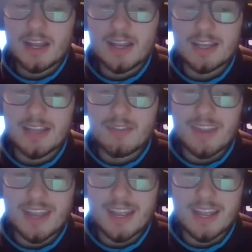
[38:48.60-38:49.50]

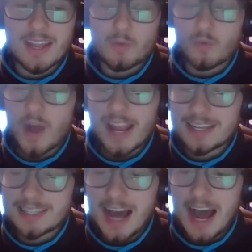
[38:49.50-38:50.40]
giving
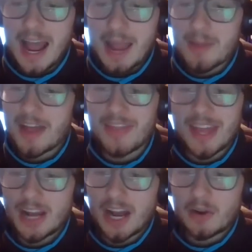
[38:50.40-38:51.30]
Ryan time and
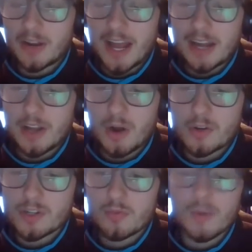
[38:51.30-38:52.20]
then hiring a head
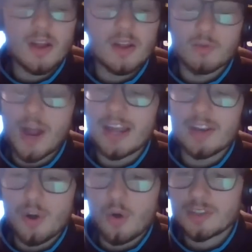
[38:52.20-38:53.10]
coach.
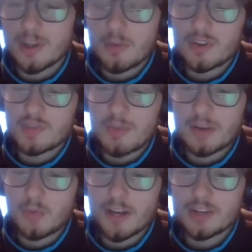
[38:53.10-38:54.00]
Ryan knows that we
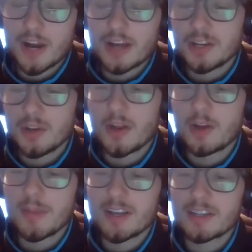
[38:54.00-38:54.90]
respect what he tried to do
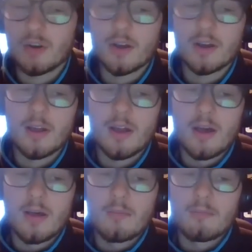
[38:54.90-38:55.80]
here in Minnesota,
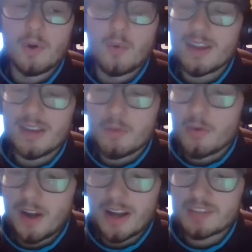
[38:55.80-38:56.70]
but we need to
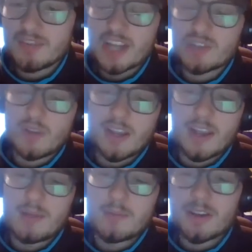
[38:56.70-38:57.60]
move on as fast as we
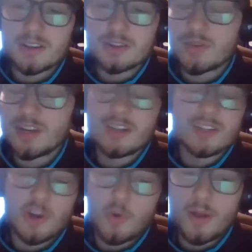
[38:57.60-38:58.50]
can because we need to
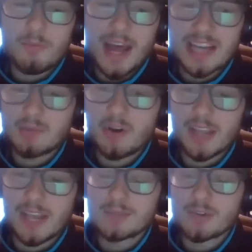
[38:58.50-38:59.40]
start winning basketball
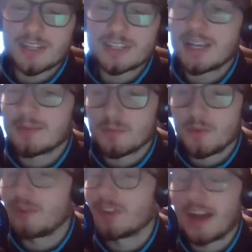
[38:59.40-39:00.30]
games or this team's
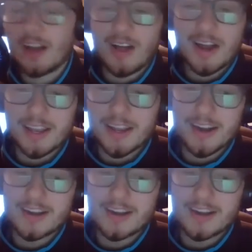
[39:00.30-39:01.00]
moving the hell out of here.